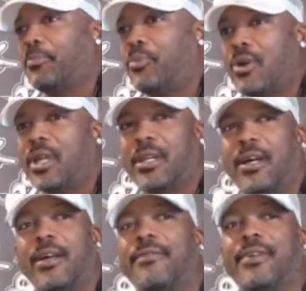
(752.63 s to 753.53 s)
point
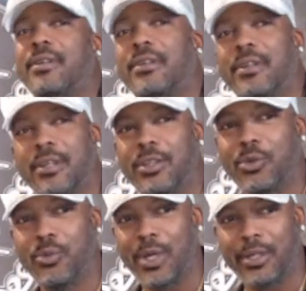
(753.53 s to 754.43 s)
of it. You
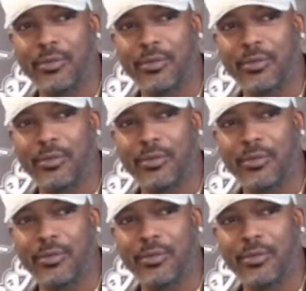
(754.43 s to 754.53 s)
wasn't